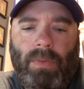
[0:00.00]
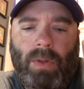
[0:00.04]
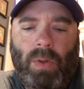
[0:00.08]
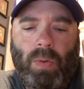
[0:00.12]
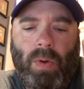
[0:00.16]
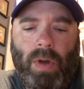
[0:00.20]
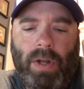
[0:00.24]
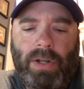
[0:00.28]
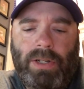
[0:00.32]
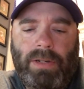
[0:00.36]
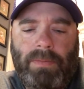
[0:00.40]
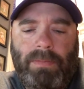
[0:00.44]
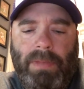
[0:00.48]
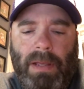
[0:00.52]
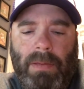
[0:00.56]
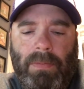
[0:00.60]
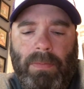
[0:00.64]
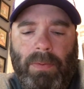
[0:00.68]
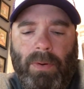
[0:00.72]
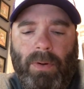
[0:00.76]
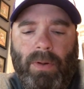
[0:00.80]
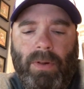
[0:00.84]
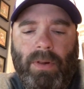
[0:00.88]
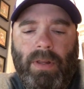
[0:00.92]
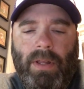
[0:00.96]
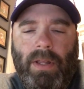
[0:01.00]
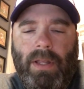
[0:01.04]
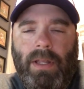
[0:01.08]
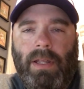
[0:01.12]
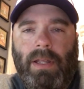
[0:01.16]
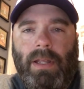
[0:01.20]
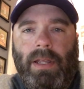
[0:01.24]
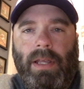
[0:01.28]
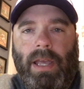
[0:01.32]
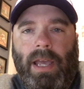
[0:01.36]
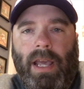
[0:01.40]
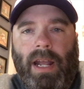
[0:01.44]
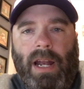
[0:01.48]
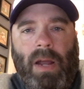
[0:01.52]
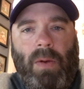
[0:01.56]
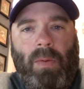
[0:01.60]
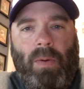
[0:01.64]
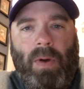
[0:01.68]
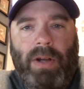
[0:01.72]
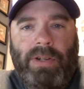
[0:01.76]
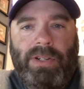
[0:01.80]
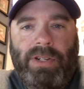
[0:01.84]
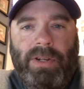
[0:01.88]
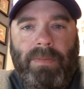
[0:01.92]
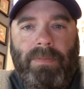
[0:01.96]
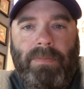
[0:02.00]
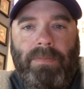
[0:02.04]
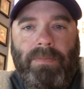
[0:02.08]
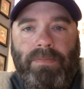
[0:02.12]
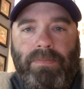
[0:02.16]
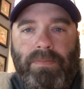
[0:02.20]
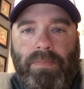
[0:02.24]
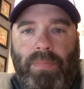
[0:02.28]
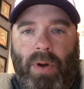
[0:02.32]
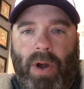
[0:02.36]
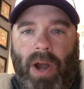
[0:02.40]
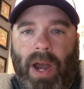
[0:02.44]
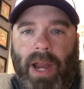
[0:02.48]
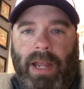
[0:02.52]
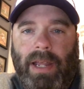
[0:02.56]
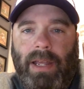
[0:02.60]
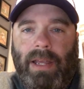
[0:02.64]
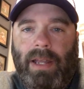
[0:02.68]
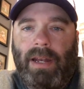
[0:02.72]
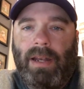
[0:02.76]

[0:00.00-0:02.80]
watching people, and I watch them break.